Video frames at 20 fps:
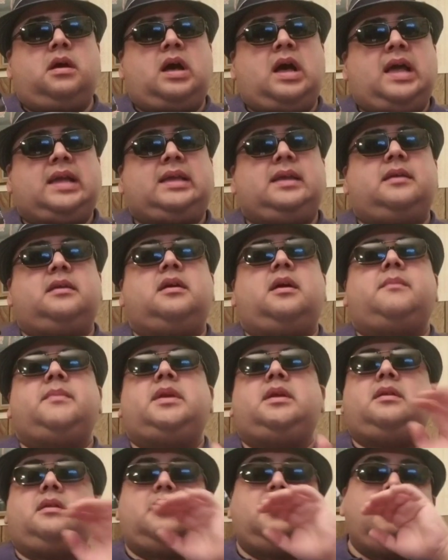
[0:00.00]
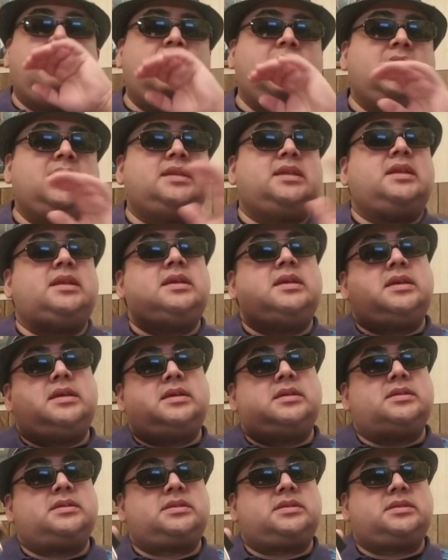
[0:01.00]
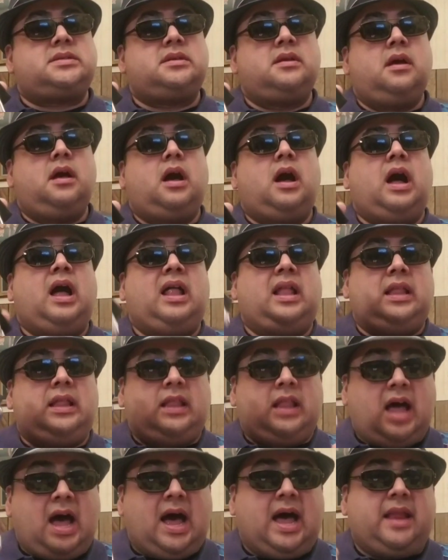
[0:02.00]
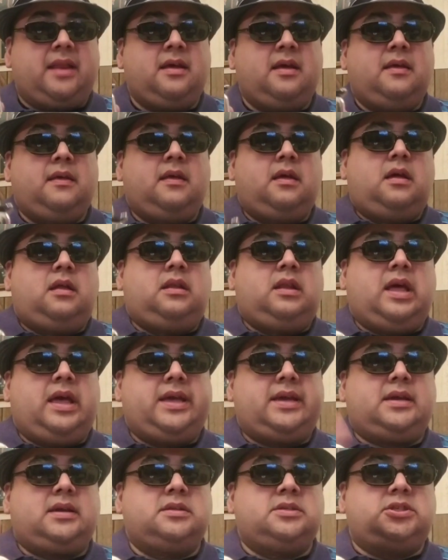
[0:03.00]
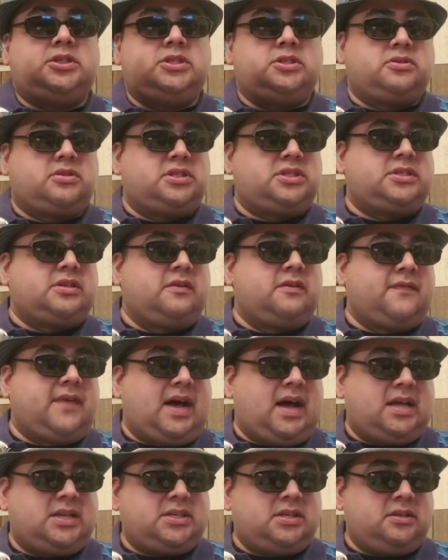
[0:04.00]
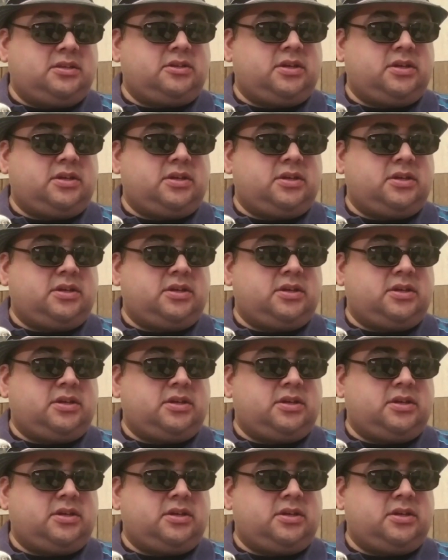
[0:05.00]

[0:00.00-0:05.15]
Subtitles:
I mean, it is a lot like Dior Sauvage.